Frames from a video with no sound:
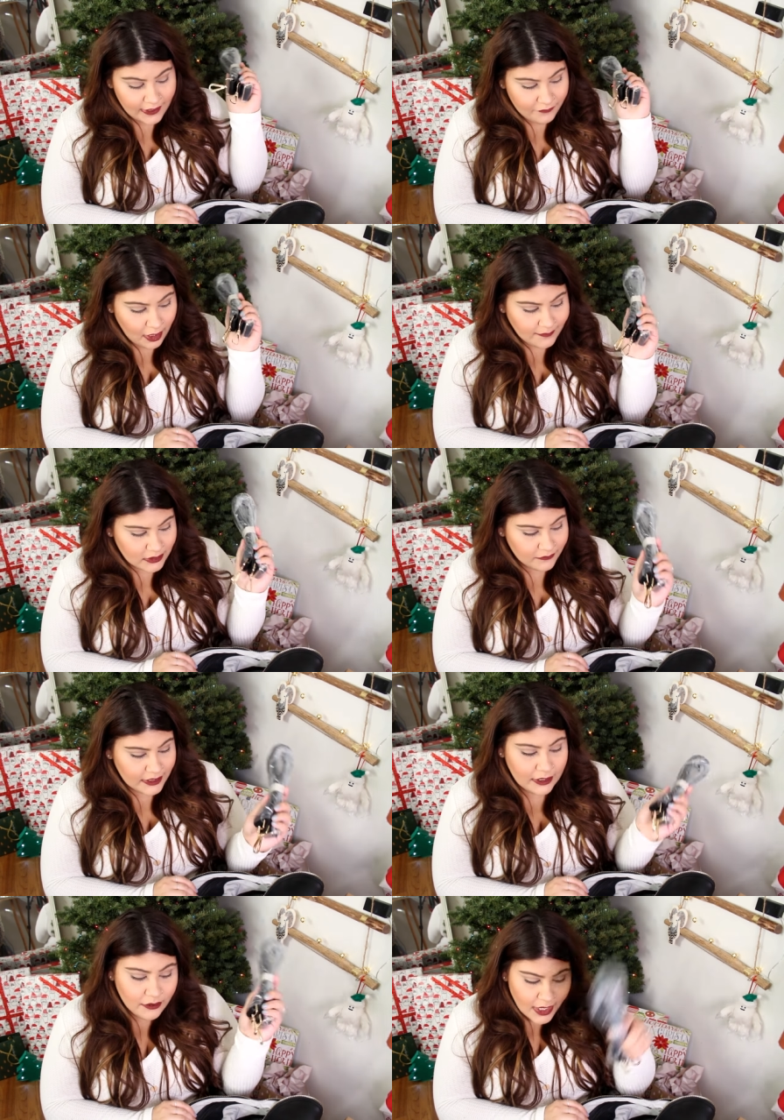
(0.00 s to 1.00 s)
have the option of
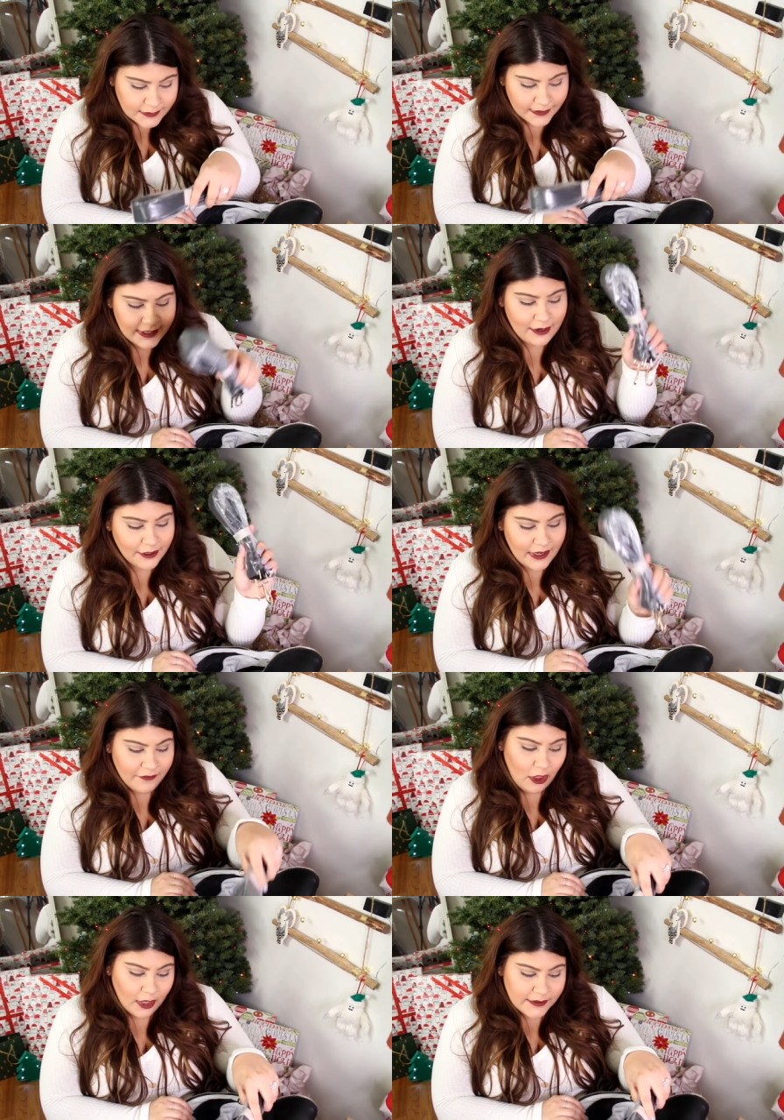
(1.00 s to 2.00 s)
wearing a crossbody or you
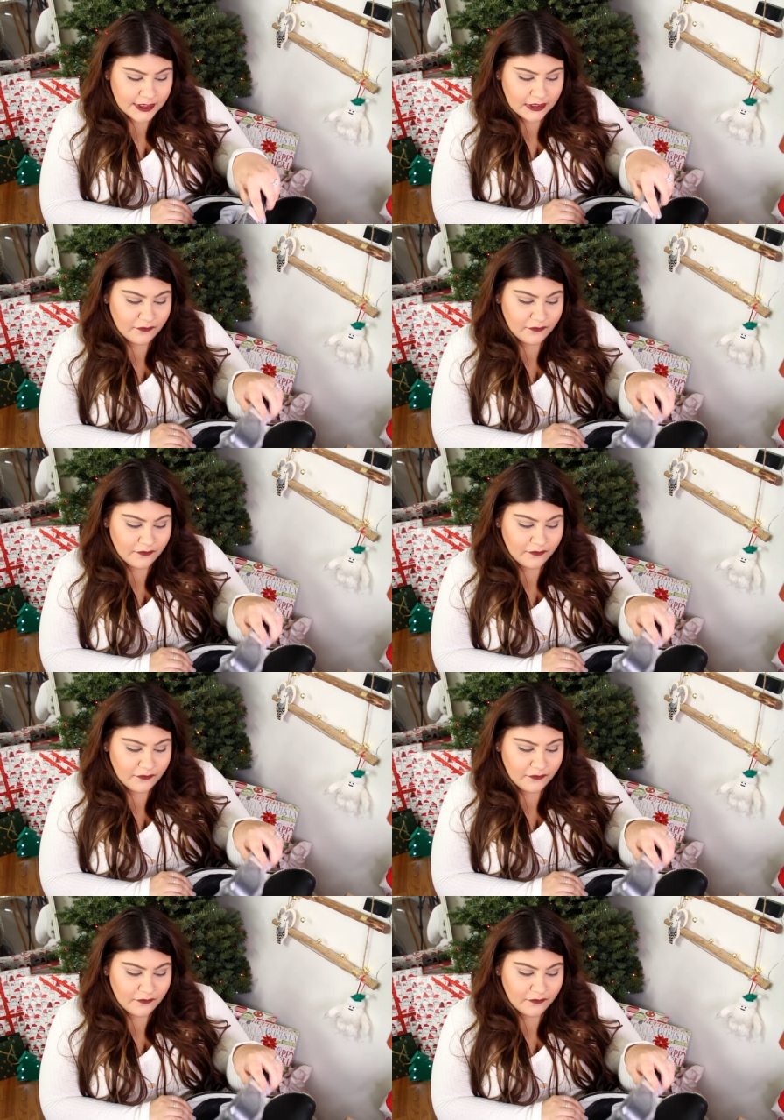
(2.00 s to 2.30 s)
have the option